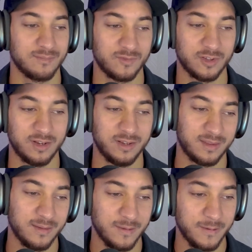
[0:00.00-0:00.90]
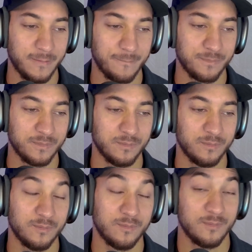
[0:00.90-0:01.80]
Solid.
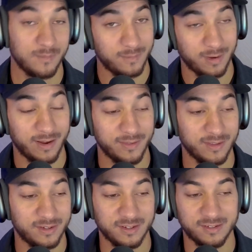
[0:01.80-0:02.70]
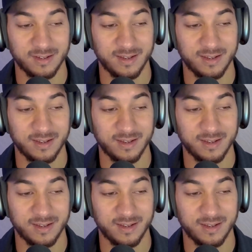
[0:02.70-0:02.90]
All right, this is